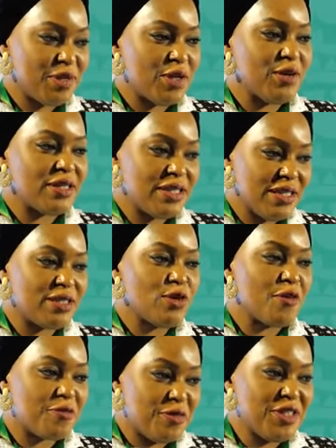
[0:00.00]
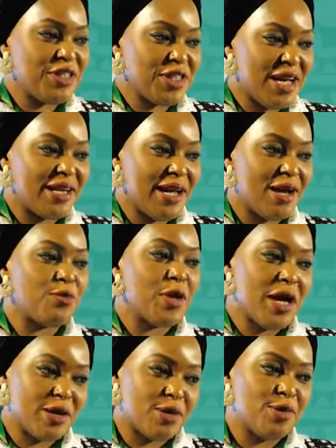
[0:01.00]
Because it's official and
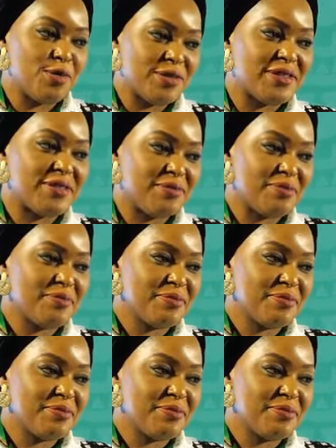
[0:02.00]
we are closing.